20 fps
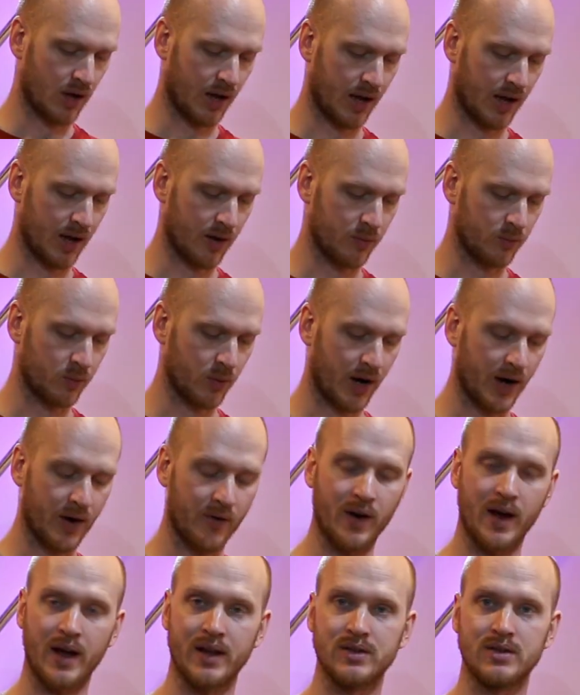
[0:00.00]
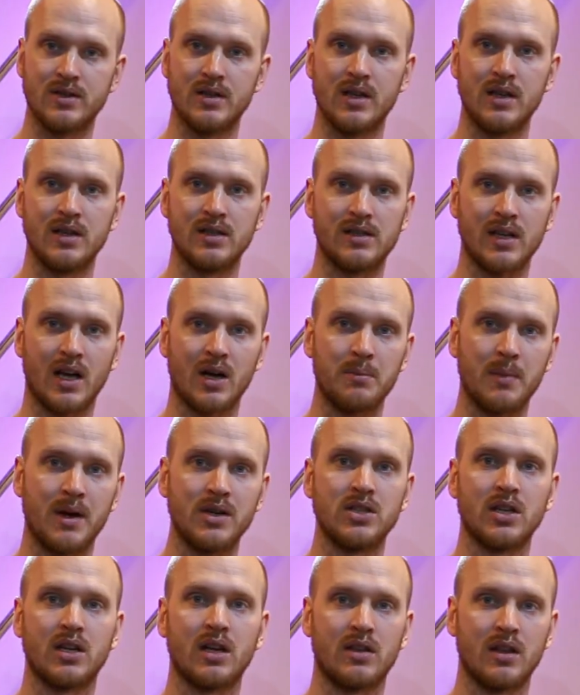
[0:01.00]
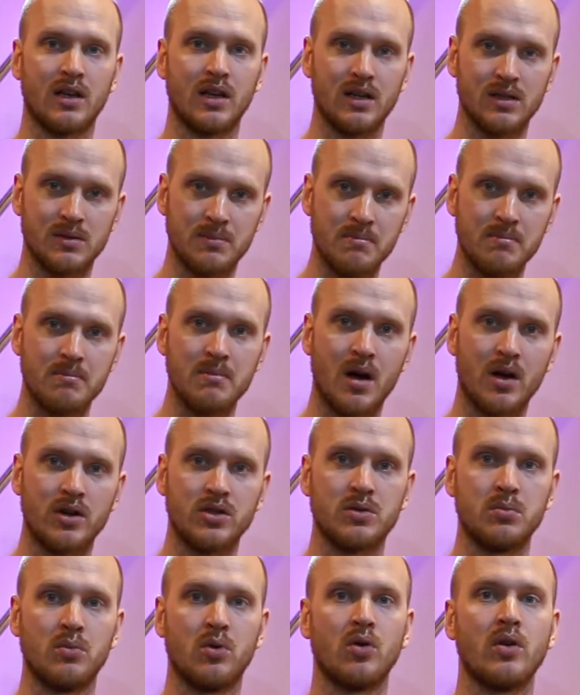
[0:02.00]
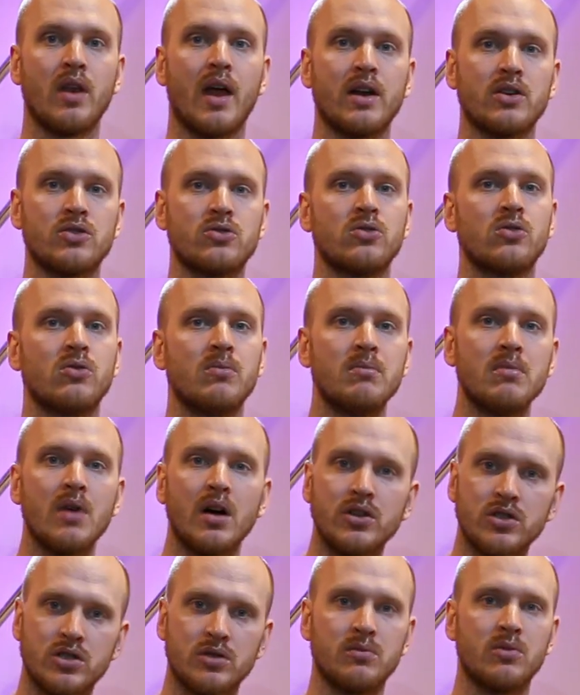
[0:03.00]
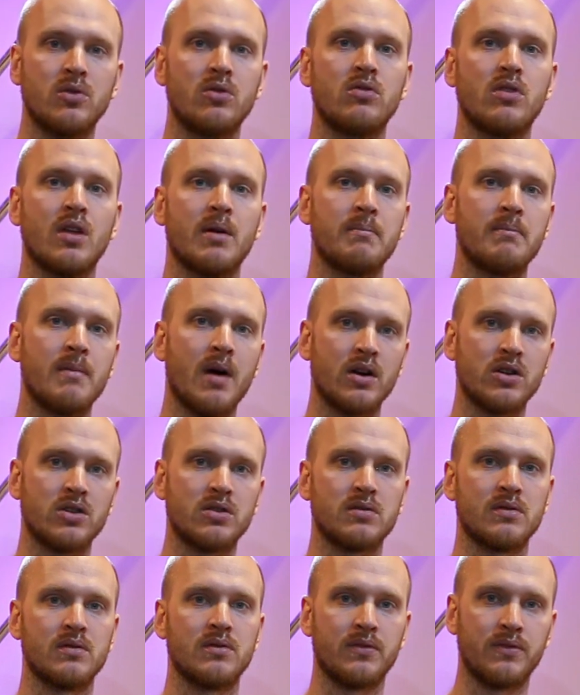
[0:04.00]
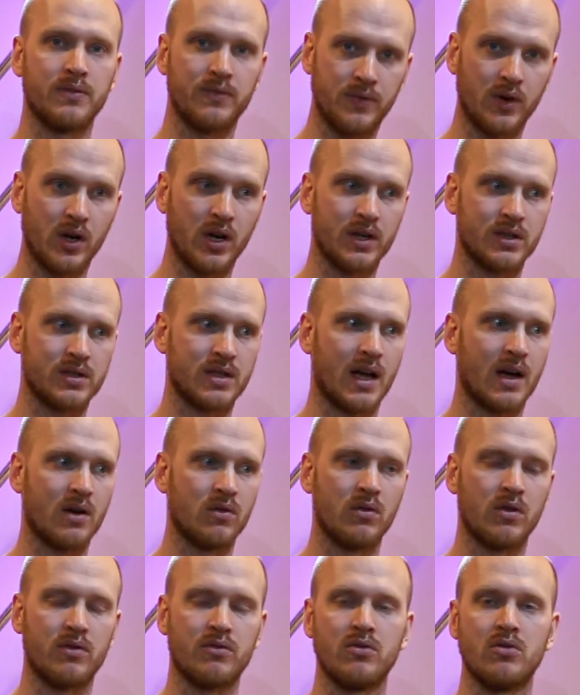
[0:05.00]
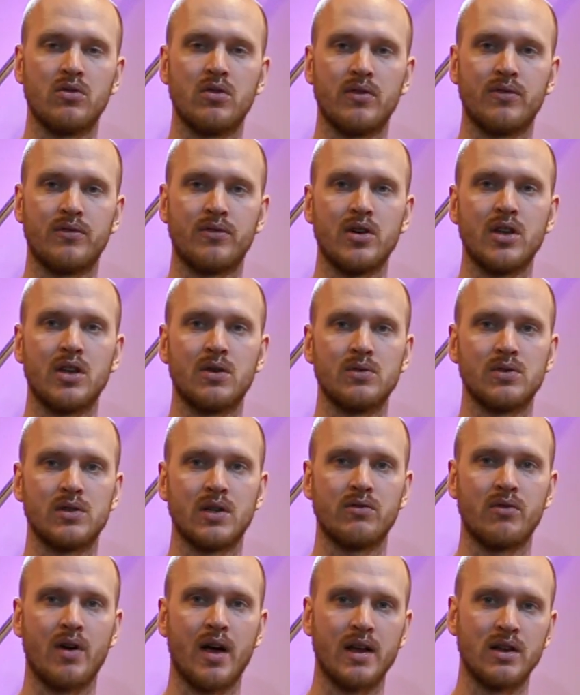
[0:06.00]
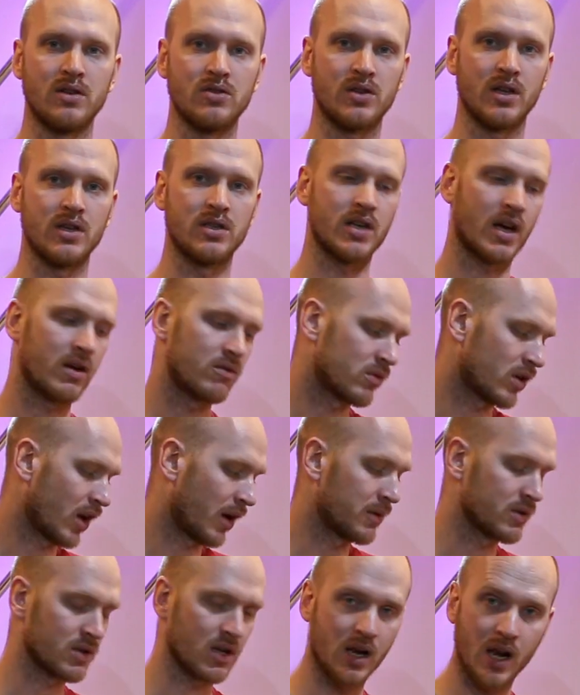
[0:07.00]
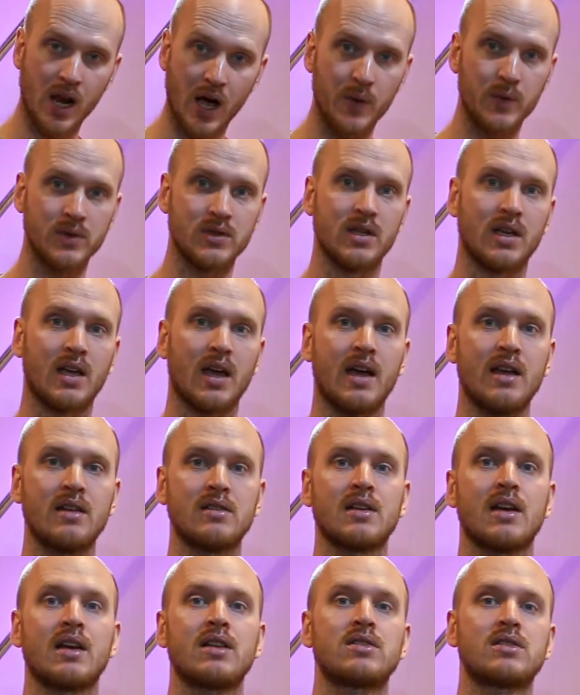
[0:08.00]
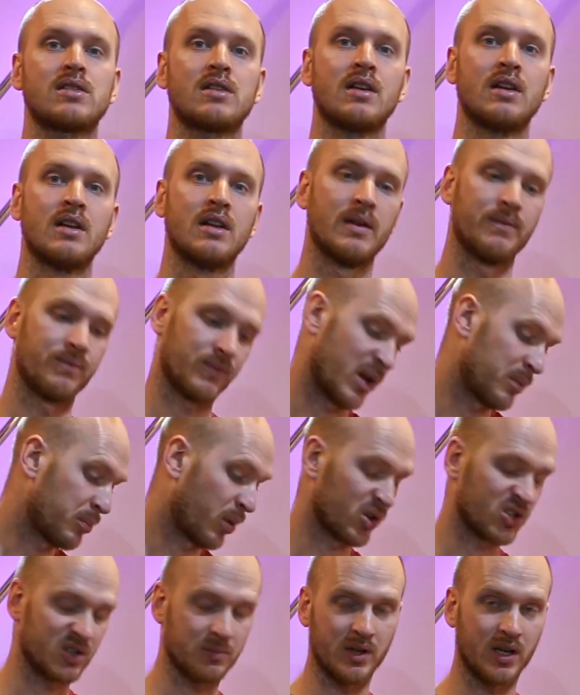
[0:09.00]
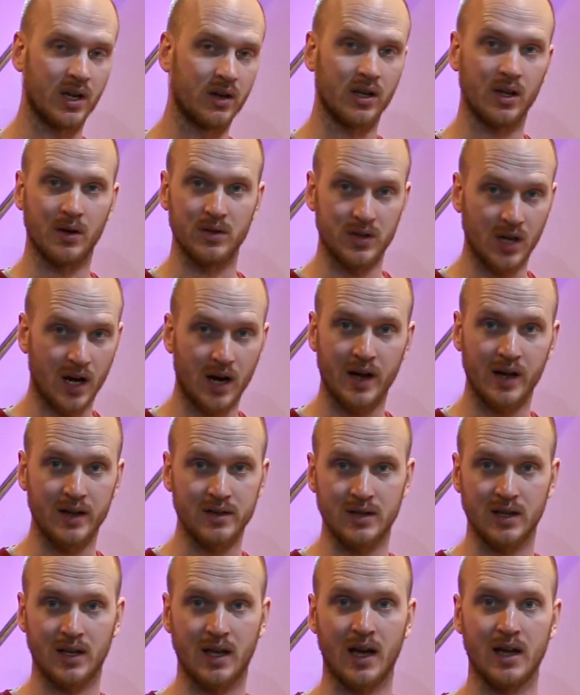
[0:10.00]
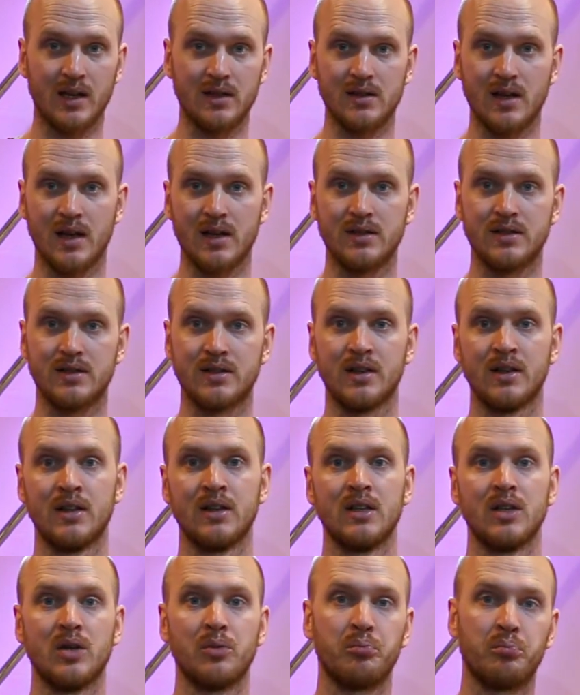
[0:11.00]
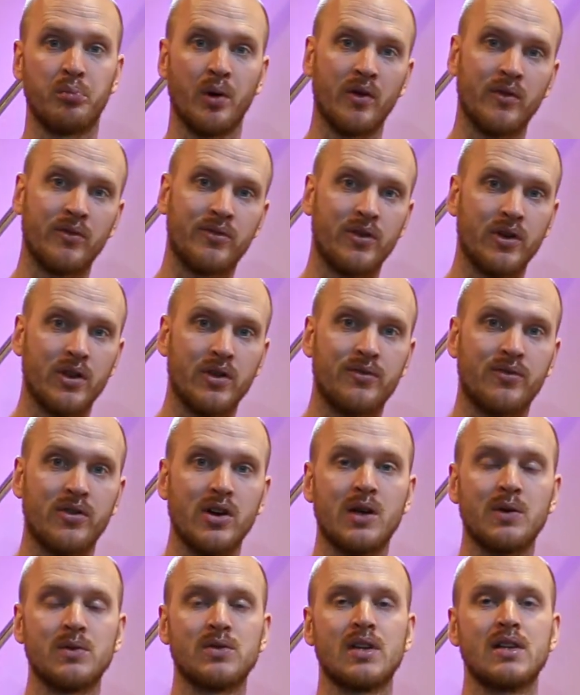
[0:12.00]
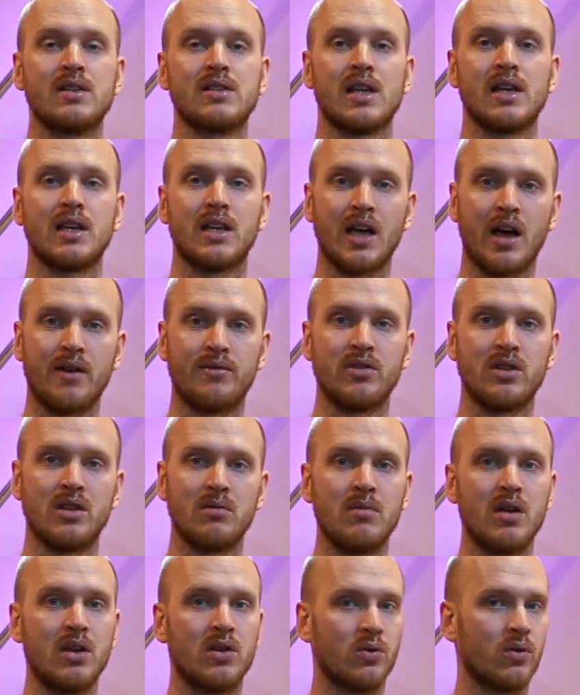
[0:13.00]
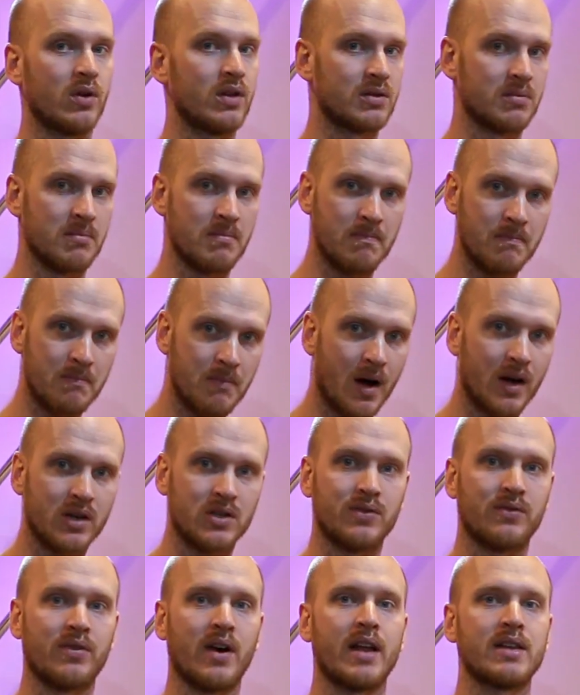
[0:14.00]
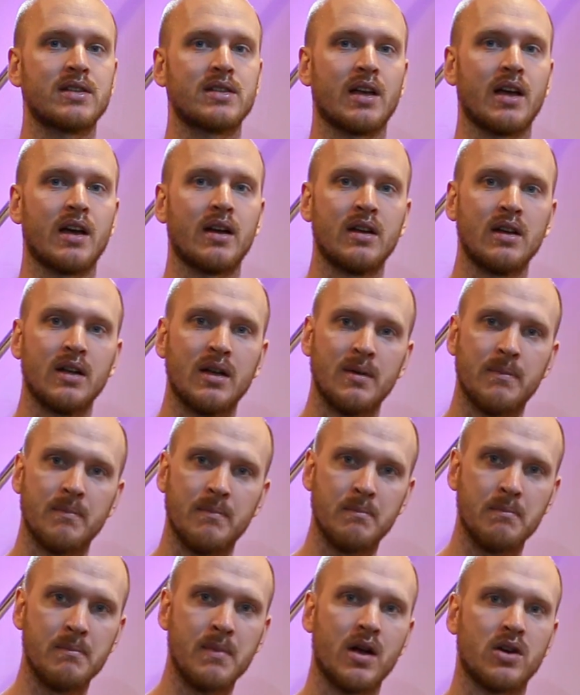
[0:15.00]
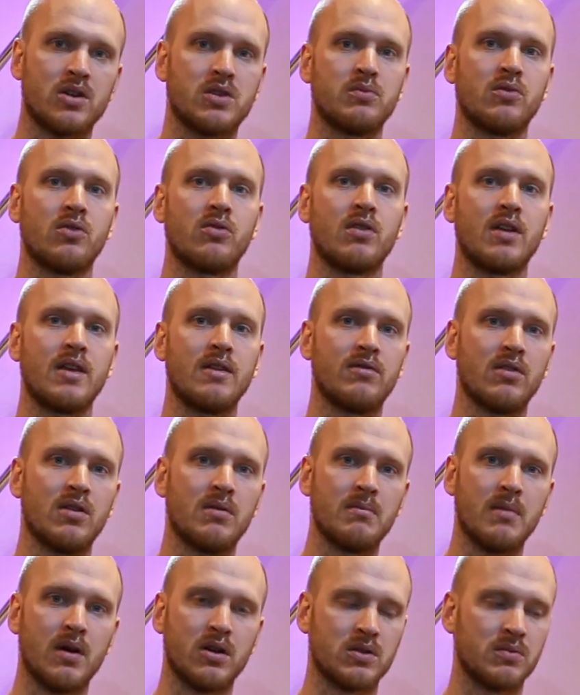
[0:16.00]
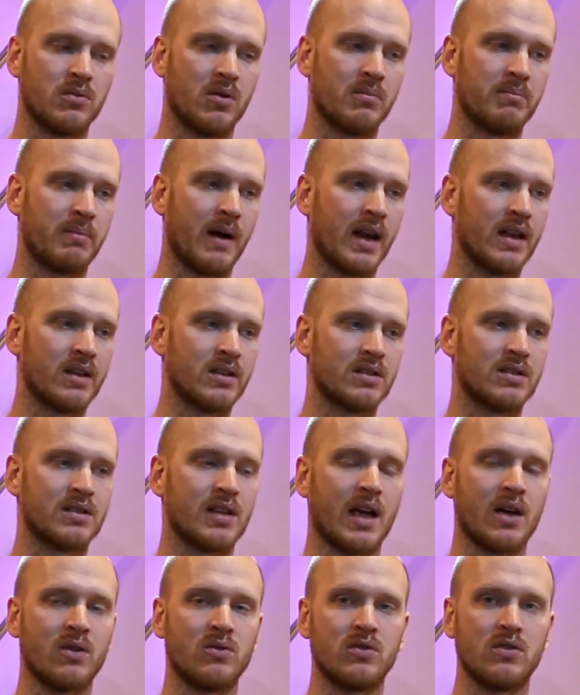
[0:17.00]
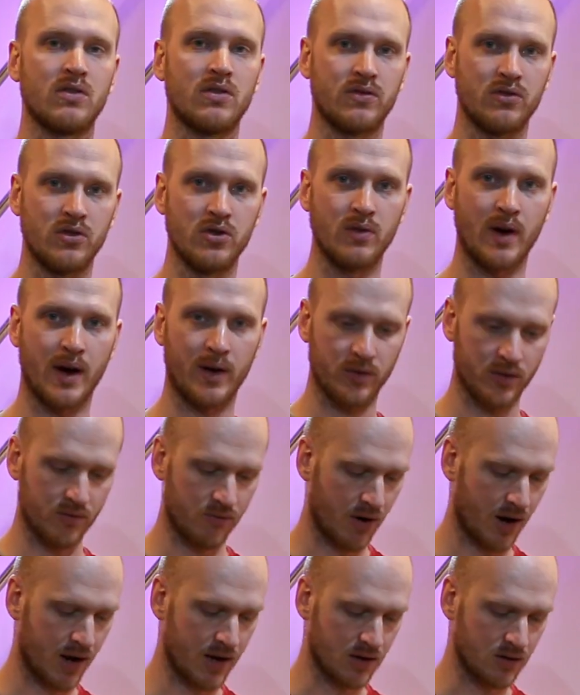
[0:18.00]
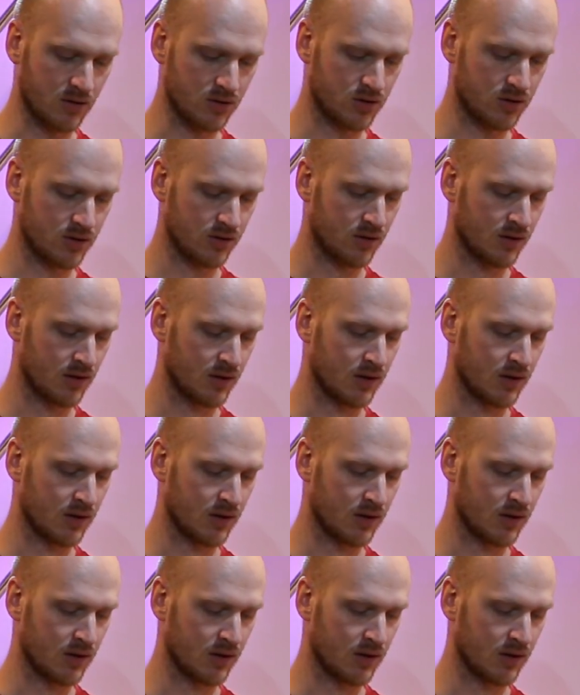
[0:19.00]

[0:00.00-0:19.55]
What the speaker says: Whereas the SoundMagic, I think, is much more natural, much smoother, much fuller sound through the frequency range. They don't go as low as the KZs. They possibly don't go as high as the KZs, but for the frequencies they cover in the middle, it's much flatter, much more even, much more balanced sound throughout the range.